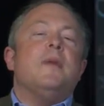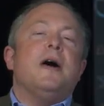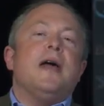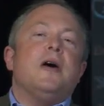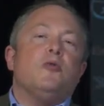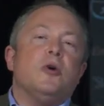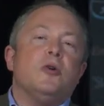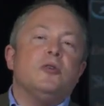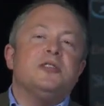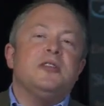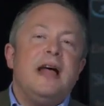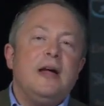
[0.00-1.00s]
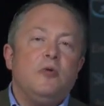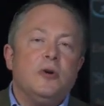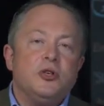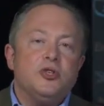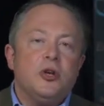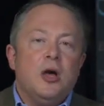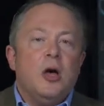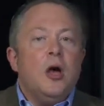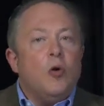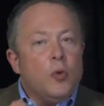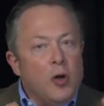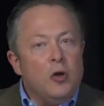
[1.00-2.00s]
about how to rehearse language,
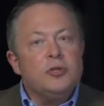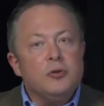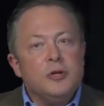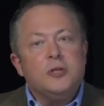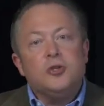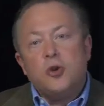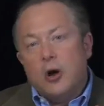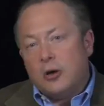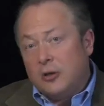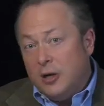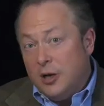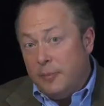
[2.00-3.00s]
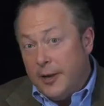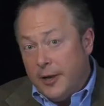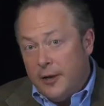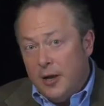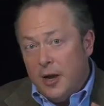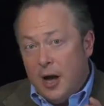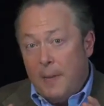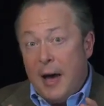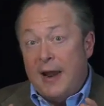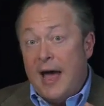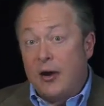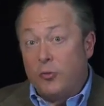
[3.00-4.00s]
we also need to talk a little bit
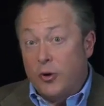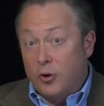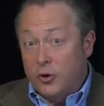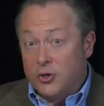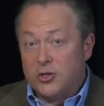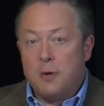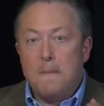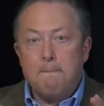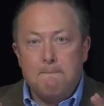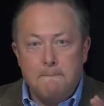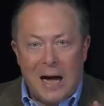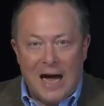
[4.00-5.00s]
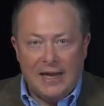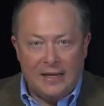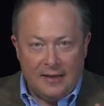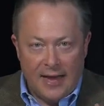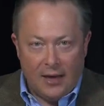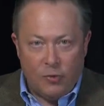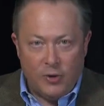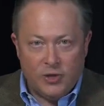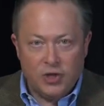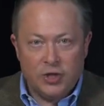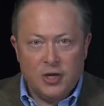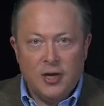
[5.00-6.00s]
about how to rehearse body
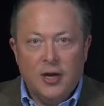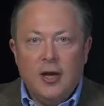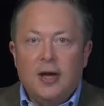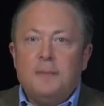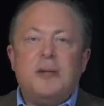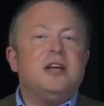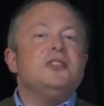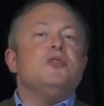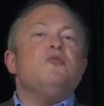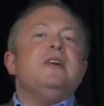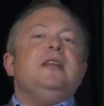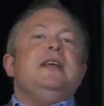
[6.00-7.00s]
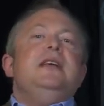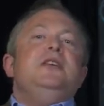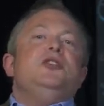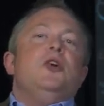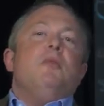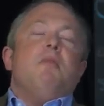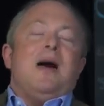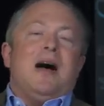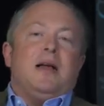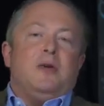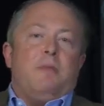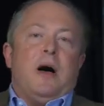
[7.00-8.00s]
language. Because there really is no
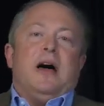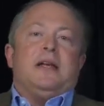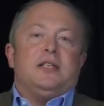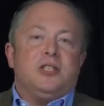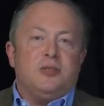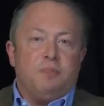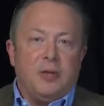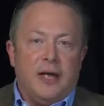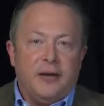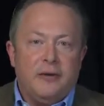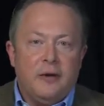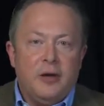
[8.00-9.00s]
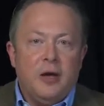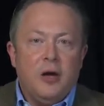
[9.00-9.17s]
mind-body split.